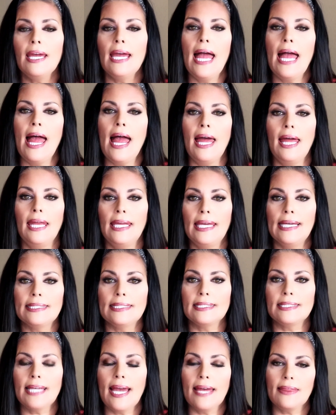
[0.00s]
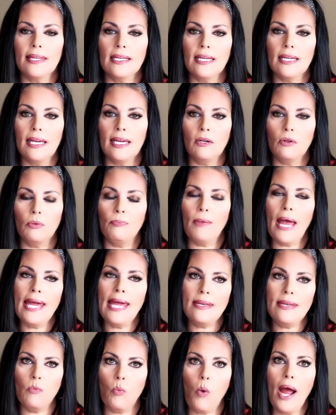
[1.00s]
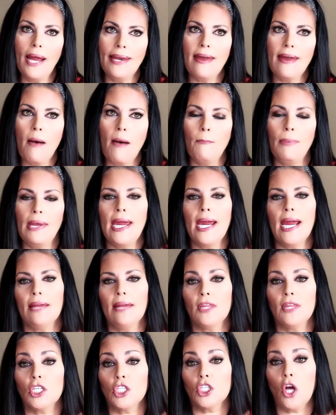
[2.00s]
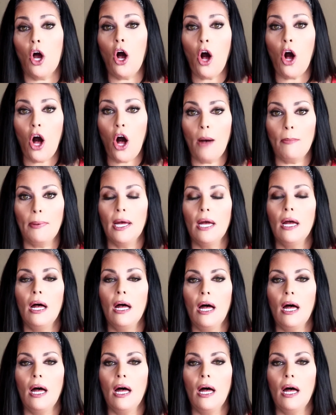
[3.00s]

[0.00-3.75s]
and it'll wind up being at the top